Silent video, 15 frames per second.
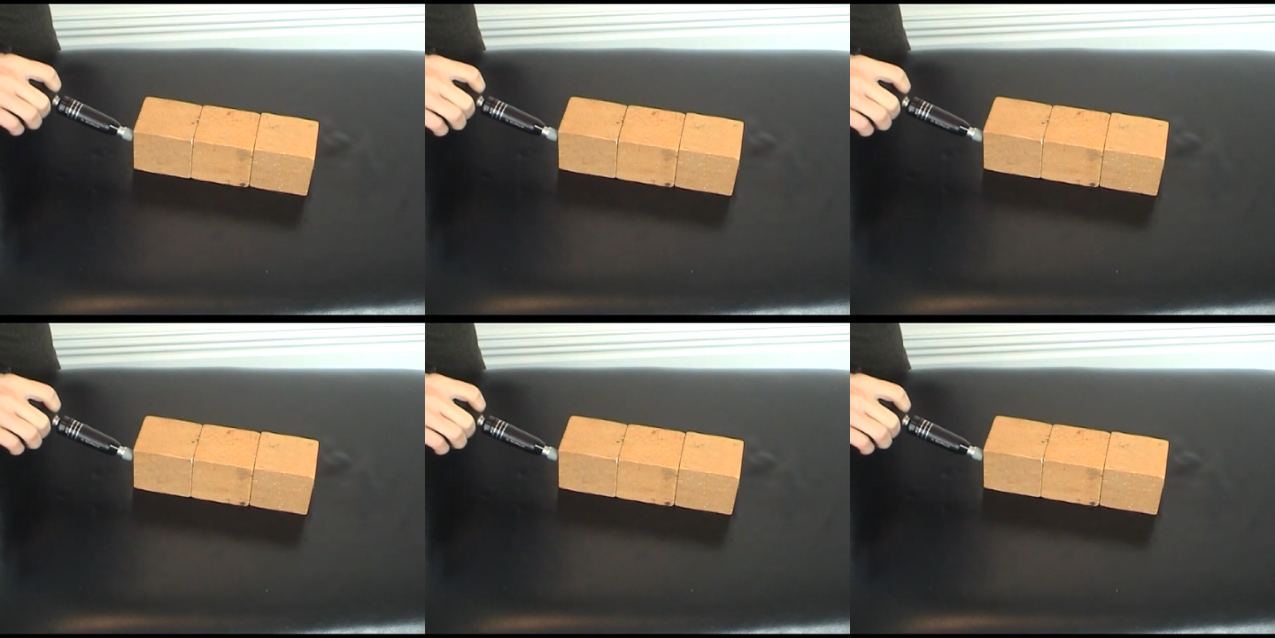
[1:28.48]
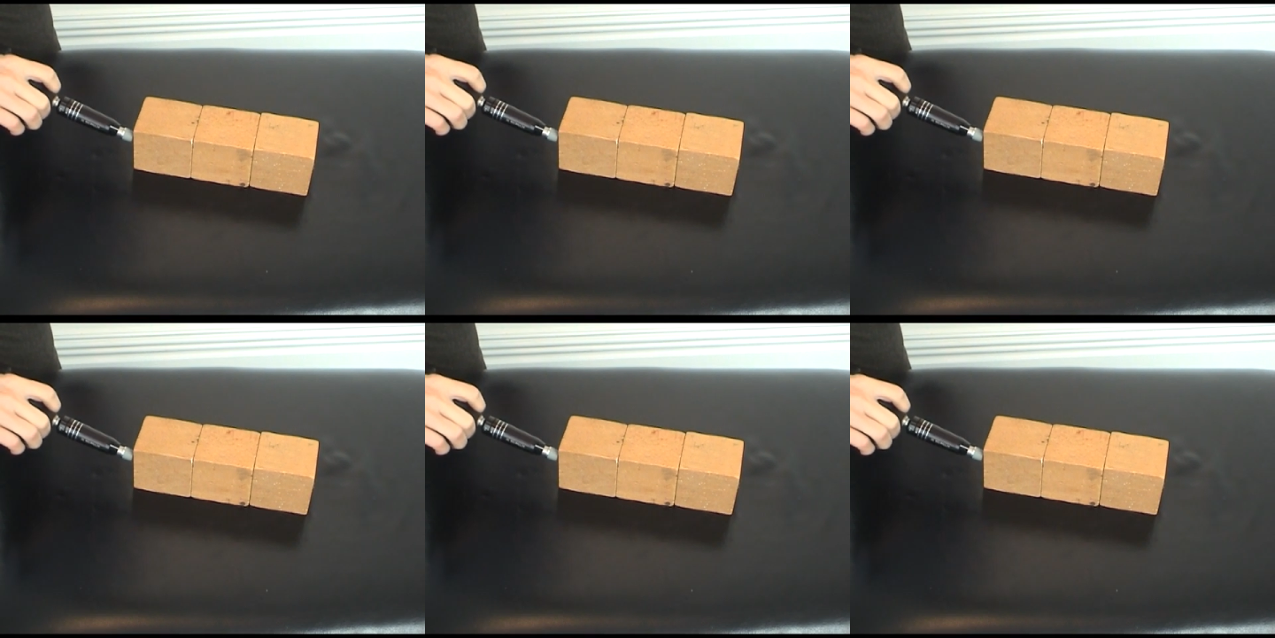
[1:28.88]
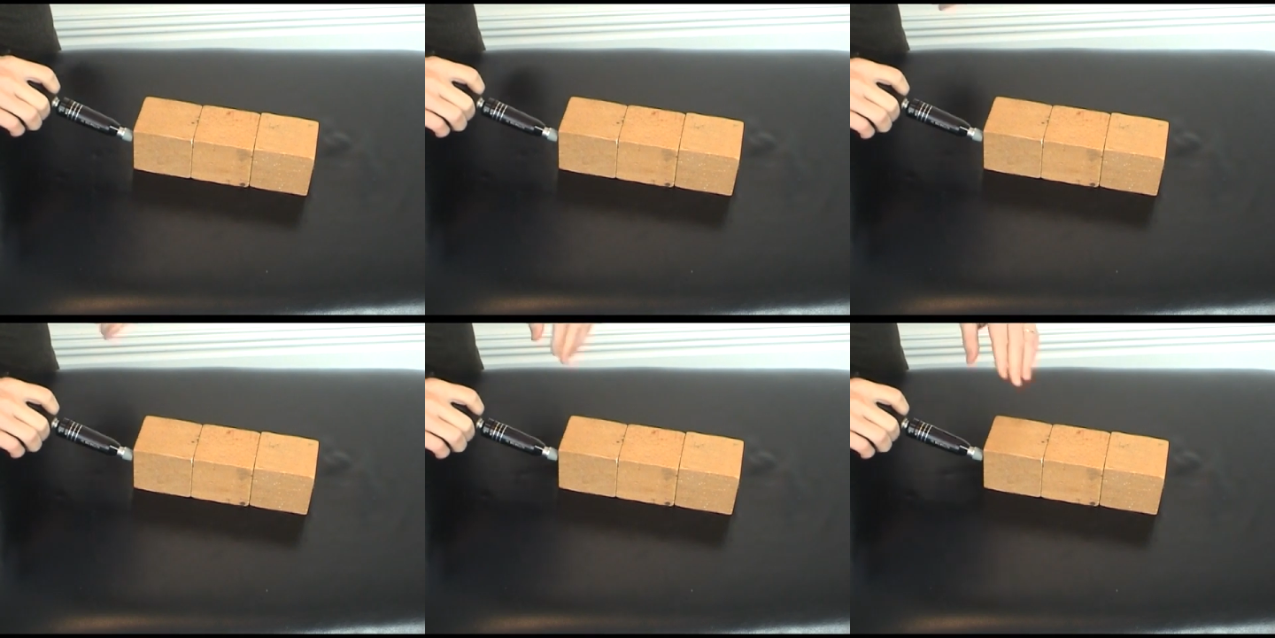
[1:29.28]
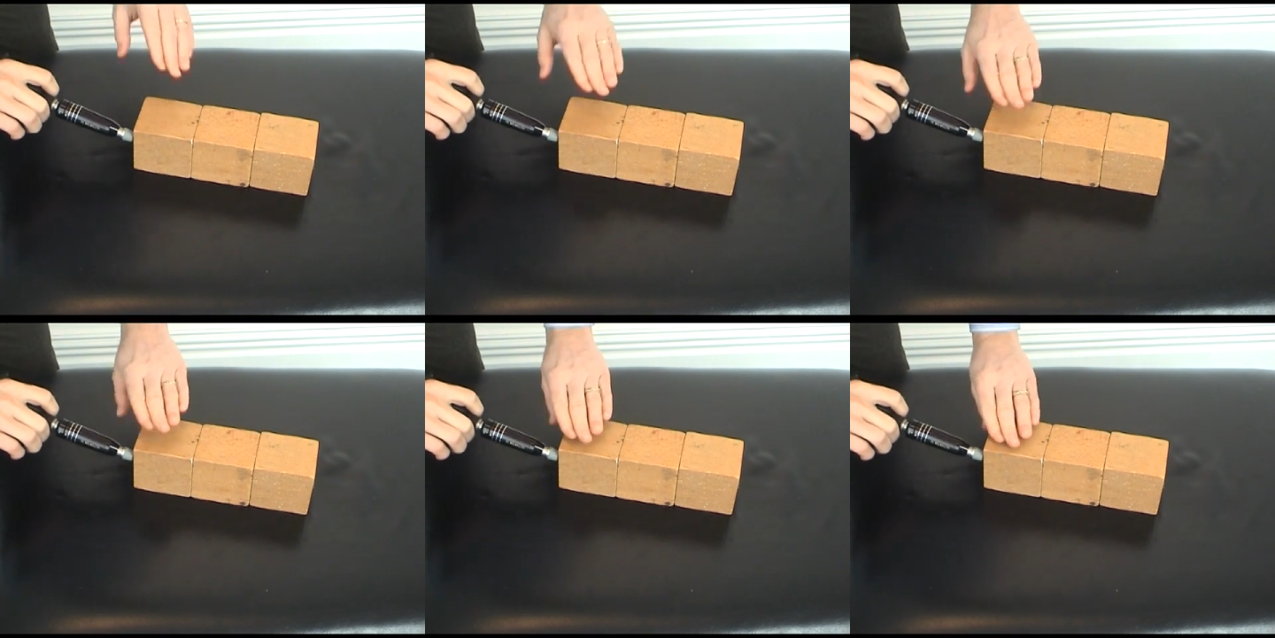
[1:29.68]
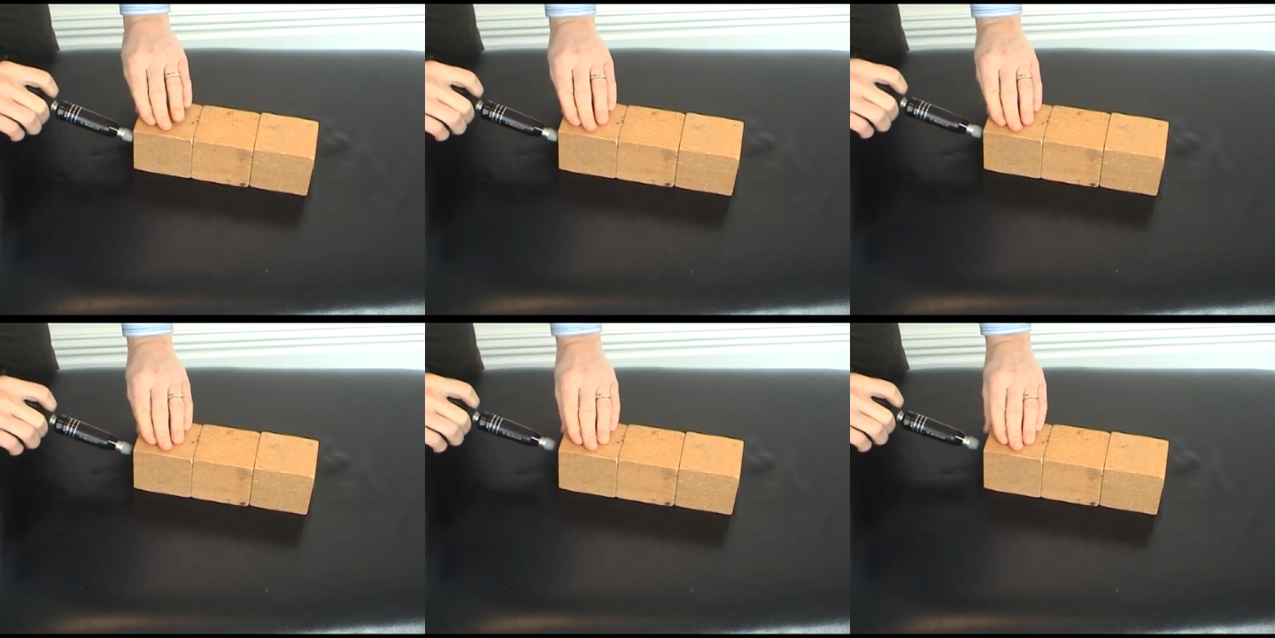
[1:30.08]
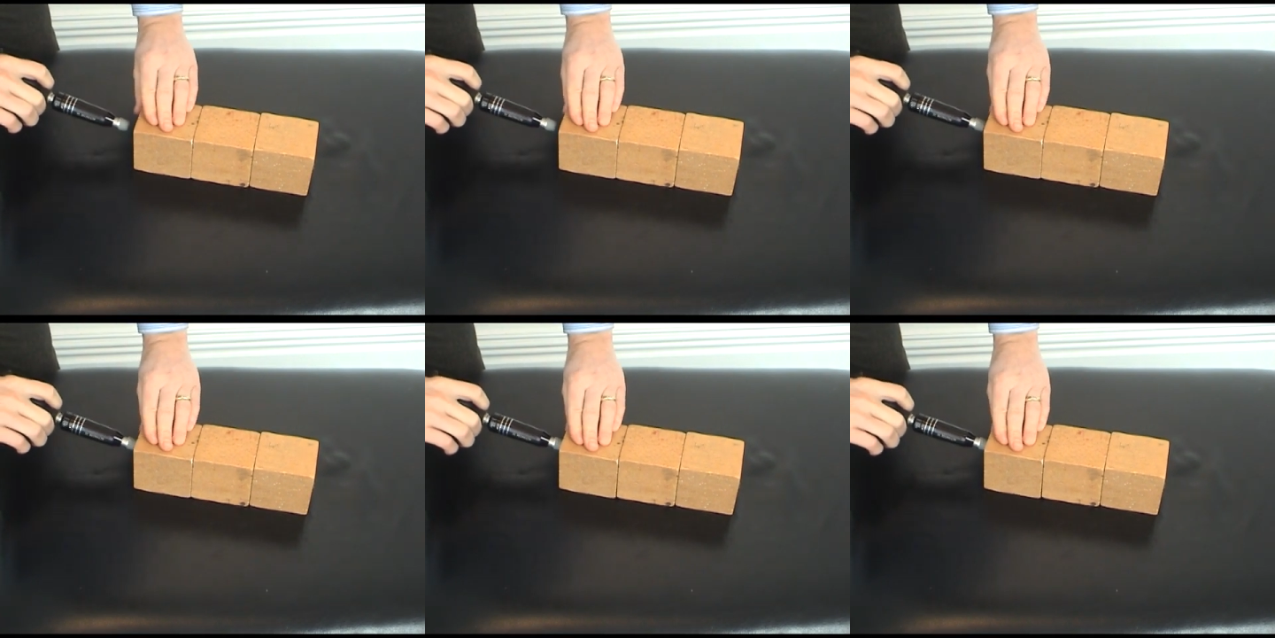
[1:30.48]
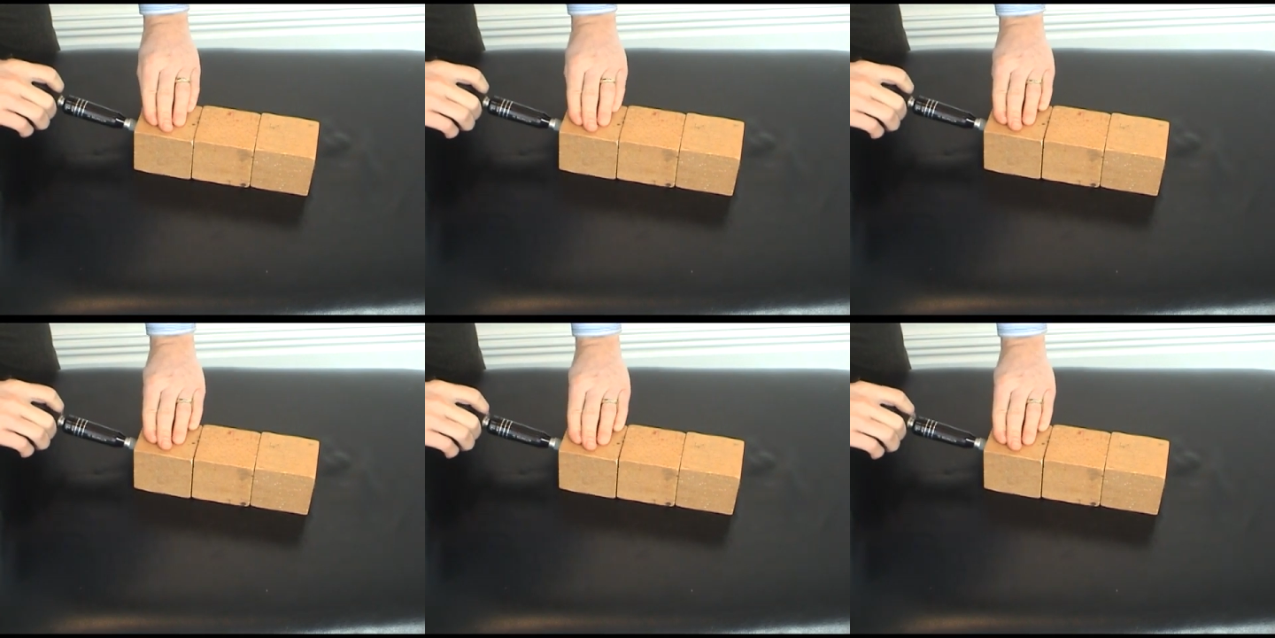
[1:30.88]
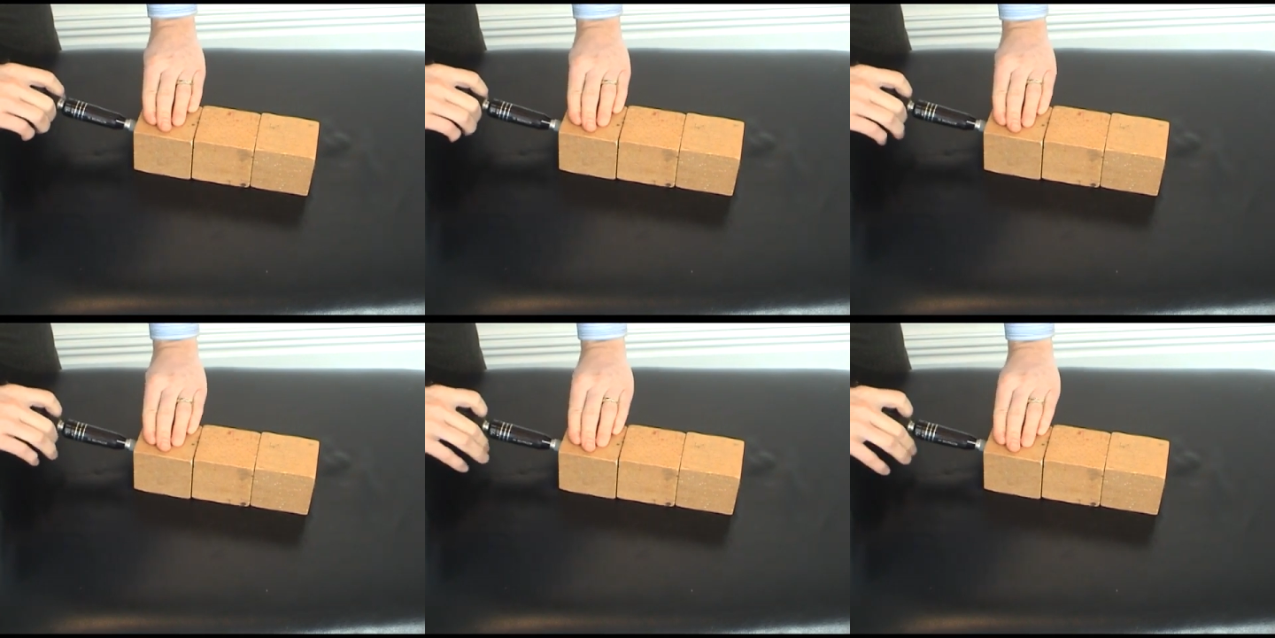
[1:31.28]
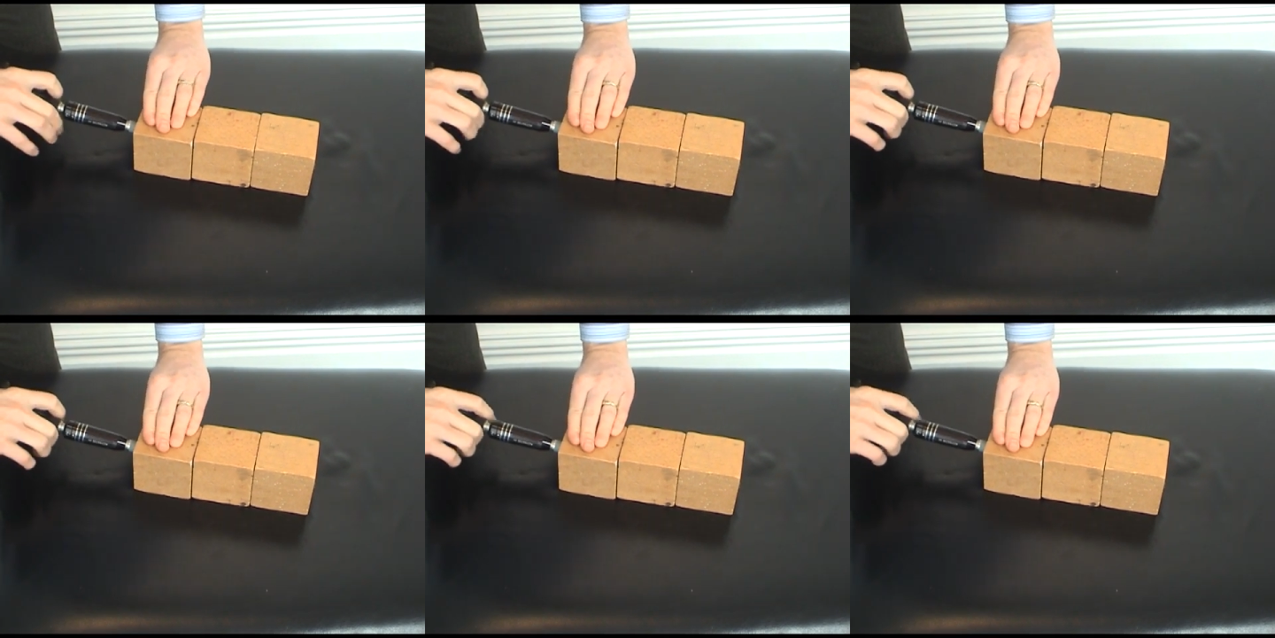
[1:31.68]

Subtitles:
Nobody's mouth can be seen.